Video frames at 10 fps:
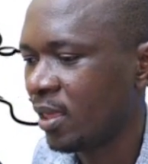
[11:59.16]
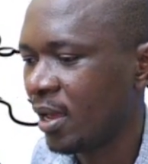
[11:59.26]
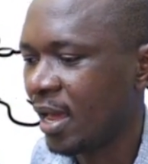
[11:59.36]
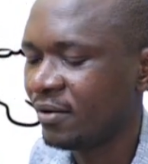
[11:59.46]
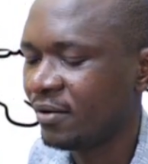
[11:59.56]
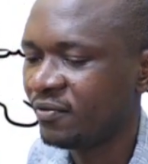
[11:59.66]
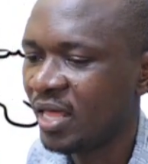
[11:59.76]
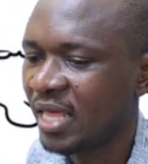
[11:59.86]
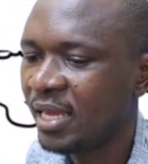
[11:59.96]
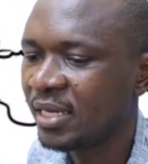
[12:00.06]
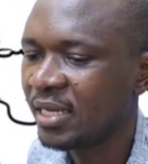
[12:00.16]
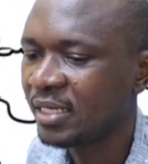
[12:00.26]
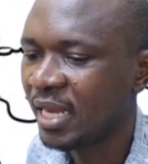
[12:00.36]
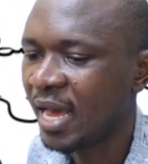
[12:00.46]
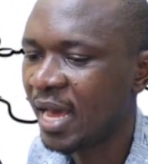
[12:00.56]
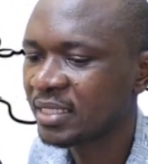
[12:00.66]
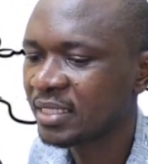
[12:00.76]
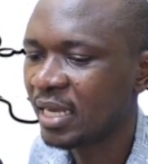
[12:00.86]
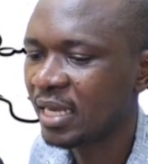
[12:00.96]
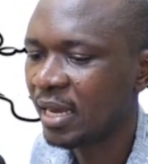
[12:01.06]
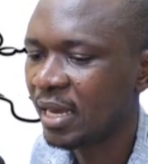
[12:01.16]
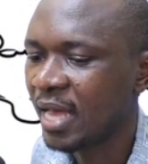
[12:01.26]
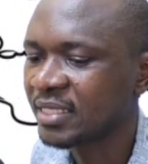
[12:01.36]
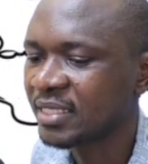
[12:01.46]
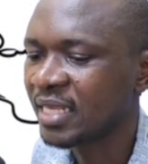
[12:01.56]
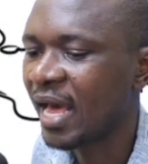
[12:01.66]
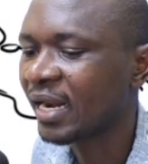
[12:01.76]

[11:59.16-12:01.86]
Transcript: And further, it acts as a